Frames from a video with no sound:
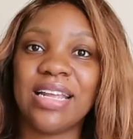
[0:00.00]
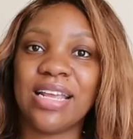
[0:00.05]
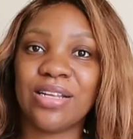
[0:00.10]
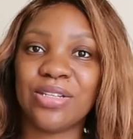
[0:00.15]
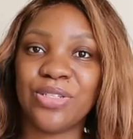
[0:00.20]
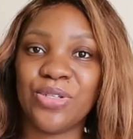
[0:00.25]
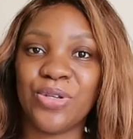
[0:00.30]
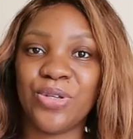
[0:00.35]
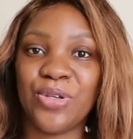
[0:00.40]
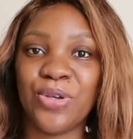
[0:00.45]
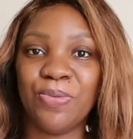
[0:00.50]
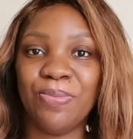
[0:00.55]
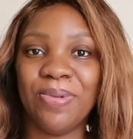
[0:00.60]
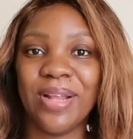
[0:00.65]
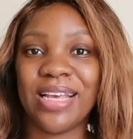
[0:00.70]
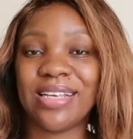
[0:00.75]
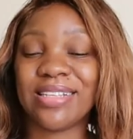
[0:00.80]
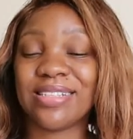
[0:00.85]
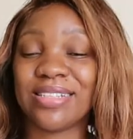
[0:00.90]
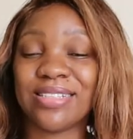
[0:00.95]
into a new
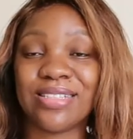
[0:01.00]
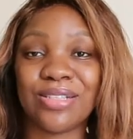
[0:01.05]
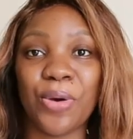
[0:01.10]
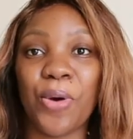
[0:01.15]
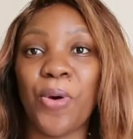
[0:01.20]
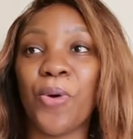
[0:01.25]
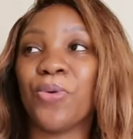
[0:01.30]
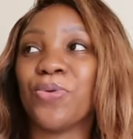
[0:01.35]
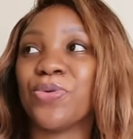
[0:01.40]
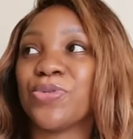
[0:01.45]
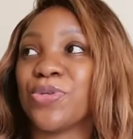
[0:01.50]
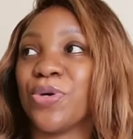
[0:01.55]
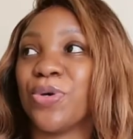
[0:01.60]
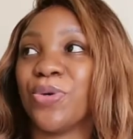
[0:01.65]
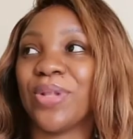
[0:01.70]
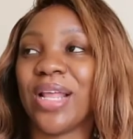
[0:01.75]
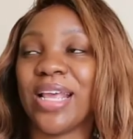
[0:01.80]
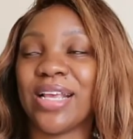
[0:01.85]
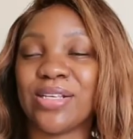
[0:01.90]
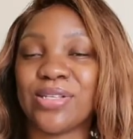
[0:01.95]
place is also
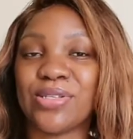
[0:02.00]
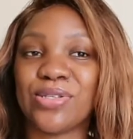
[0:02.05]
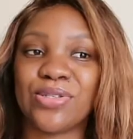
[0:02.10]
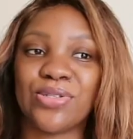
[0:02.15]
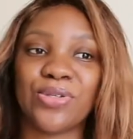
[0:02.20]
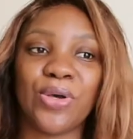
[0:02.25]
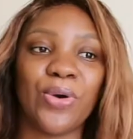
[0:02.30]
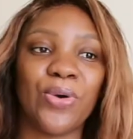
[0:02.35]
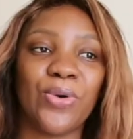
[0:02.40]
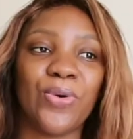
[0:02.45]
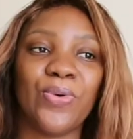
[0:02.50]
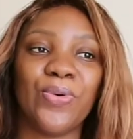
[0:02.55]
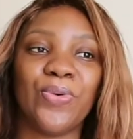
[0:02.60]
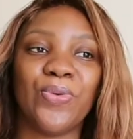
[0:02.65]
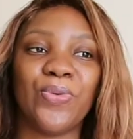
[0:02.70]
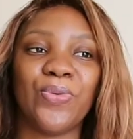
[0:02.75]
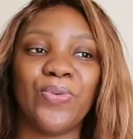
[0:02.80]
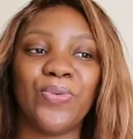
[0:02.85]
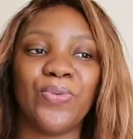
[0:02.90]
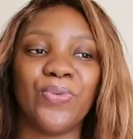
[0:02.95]
like
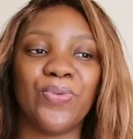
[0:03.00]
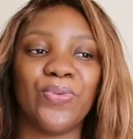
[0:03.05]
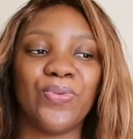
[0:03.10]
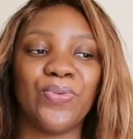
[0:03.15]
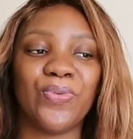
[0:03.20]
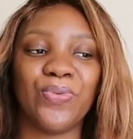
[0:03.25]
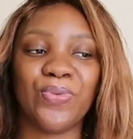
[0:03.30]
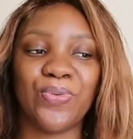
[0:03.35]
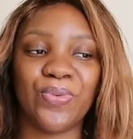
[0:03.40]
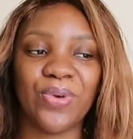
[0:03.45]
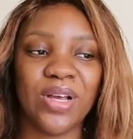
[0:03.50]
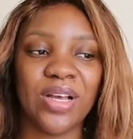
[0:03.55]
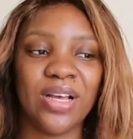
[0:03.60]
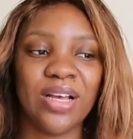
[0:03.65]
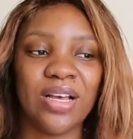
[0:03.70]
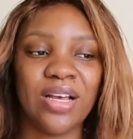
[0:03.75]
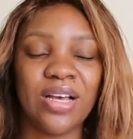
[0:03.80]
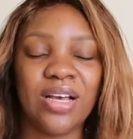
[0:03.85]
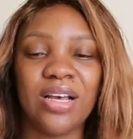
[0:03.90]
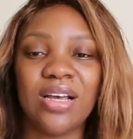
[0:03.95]
so
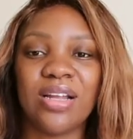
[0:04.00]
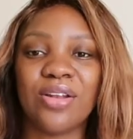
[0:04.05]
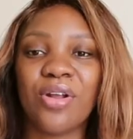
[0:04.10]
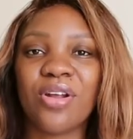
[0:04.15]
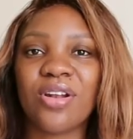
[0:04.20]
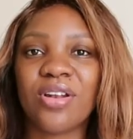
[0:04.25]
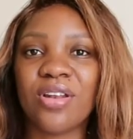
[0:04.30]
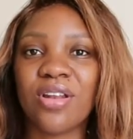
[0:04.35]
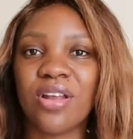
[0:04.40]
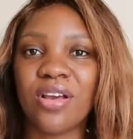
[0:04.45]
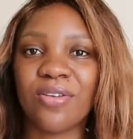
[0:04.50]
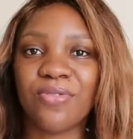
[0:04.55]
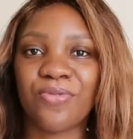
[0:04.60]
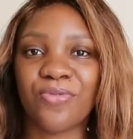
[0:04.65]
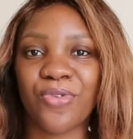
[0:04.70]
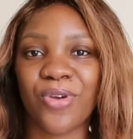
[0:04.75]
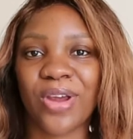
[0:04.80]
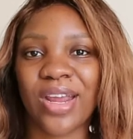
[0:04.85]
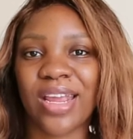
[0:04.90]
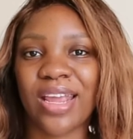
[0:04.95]
not
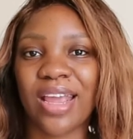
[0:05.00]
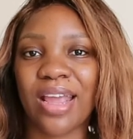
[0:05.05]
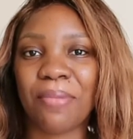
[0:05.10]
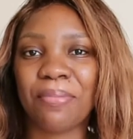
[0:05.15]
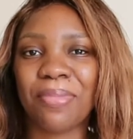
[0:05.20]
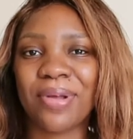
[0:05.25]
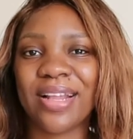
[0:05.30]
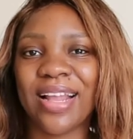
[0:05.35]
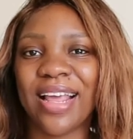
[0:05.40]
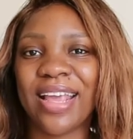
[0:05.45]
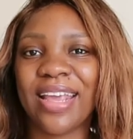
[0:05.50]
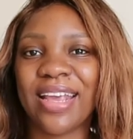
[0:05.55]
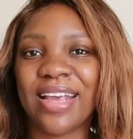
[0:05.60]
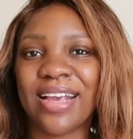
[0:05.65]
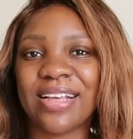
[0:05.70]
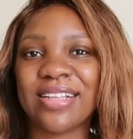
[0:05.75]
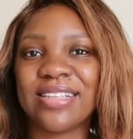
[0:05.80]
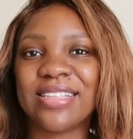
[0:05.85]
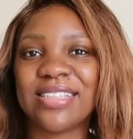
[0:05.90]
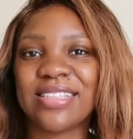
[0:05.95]
nerve-wracking, but
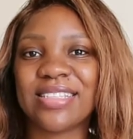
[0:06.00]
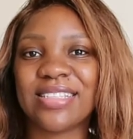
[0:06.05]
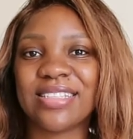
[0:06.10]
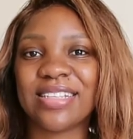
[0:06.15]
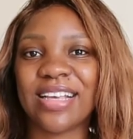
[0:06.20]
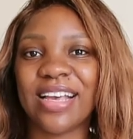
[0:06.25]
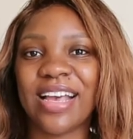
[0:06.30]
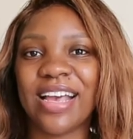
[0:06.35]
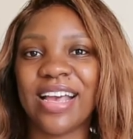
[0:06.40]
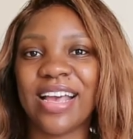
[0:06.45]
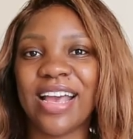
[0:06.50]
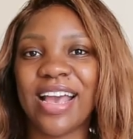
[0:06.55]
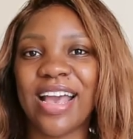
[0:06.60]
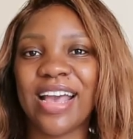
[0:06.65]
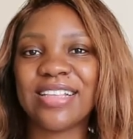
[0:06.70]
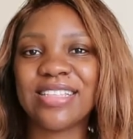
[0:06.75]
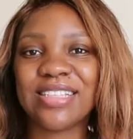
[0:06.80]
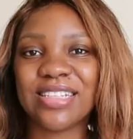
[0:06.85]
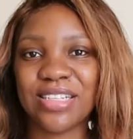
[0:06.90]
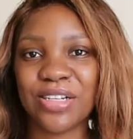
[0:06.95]
like
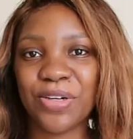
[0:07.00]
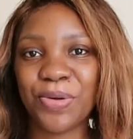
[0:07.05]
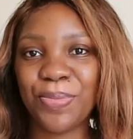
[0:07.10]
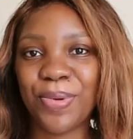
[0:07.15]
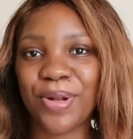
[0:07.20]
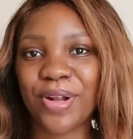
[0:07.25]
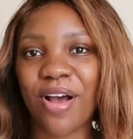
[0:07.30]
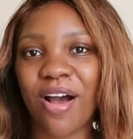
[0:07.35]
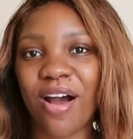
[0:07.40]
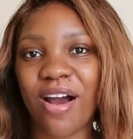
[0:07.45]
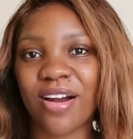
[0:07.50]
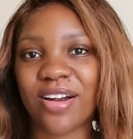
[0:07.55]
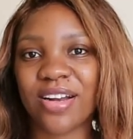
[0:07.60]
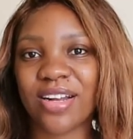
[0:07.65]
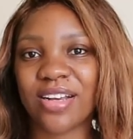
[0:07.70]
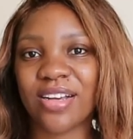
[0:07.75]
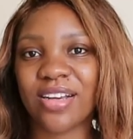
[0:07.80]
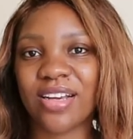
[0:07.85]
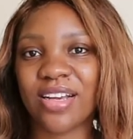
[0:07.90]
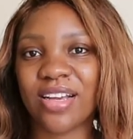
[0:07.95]
it's a little bit
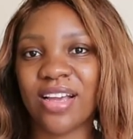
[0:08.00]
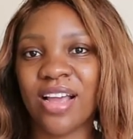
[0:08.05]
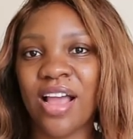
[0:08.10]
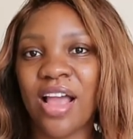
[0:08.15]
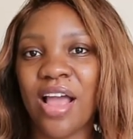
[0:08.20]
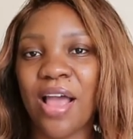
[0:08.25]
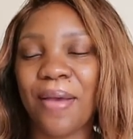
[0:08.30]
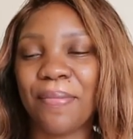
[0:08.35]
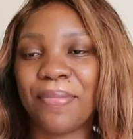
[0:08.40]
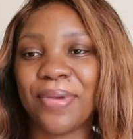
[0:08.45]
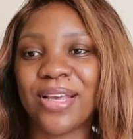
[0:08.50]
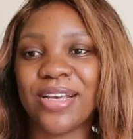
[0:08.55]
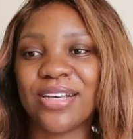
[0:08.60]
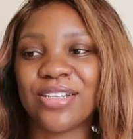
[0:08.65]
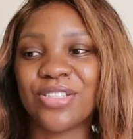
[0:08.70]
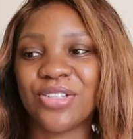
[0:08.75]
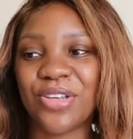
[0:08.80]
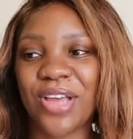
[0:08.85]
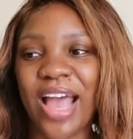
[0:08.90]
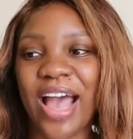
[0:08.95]
harder
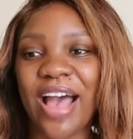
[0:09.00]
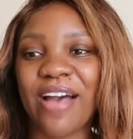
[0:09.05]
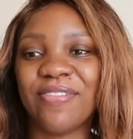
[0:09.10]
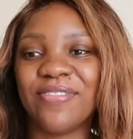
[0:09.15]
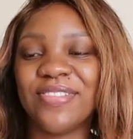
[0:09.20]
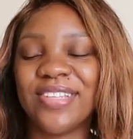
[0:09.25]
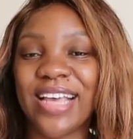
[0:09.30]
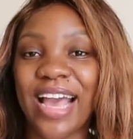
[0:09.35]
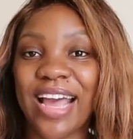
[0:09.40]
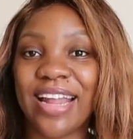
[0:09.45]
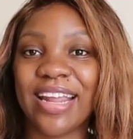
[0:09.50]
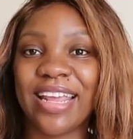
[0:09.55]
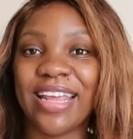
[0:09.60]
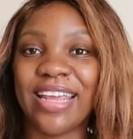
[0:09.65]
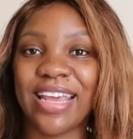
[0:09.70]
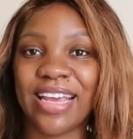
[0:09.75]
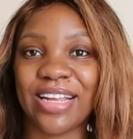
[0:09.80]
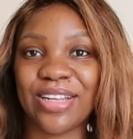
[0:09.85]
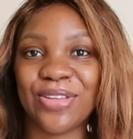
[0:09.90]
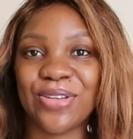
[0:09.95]
because you have to kind of
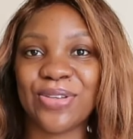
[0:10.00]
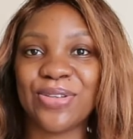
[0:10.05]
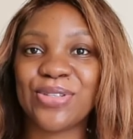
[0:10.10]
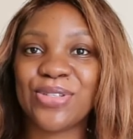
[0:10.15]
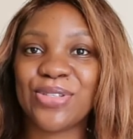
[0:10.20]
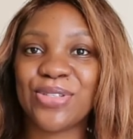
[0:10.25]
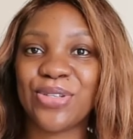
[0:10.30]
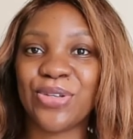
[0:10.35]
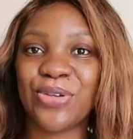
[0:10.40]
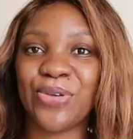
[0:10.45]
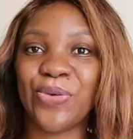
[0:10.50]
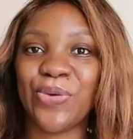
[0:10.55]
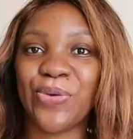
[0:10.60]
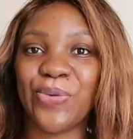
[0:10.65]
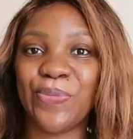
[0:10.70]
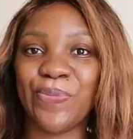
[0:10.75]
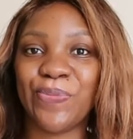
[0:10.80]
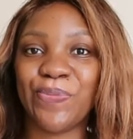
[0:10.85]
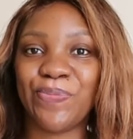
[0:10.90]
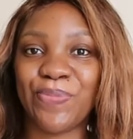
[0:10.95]
get used
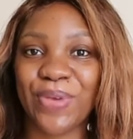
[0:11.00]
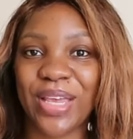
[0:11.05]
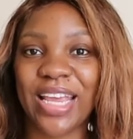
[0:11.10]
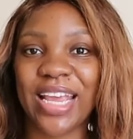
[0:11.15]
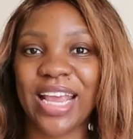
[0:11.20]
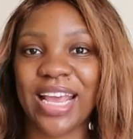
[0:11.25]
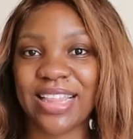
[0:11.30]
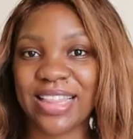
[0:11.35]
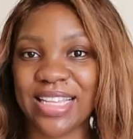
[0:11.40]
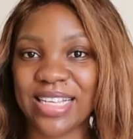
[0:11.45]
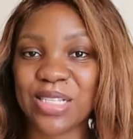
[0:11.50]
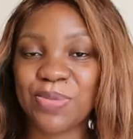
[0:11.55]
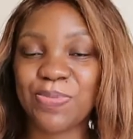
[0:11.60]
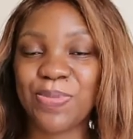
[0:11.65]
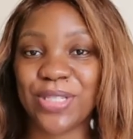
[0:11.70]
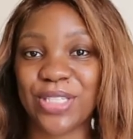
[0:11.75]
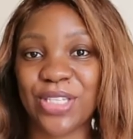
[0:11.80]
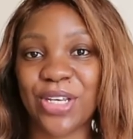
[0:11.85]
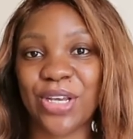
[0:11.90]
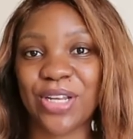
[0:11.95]
to being in this
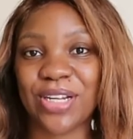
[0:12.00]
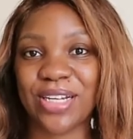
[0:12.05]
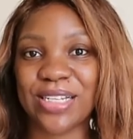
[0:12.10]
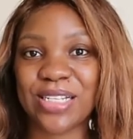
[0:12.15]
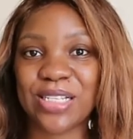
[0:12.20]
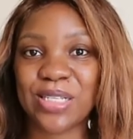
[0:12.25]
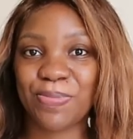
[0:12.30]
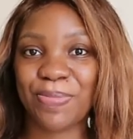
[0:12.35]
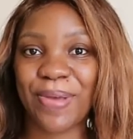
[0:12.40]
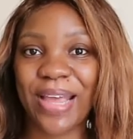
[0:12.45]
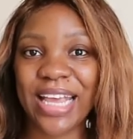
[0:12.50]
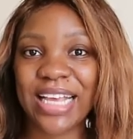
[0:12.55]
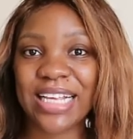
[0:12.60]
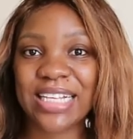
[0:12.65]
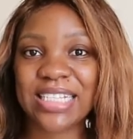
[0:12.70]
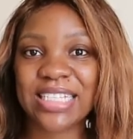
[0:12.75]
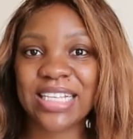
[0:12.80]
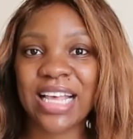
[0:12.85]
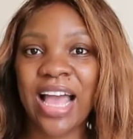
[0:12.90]
particular space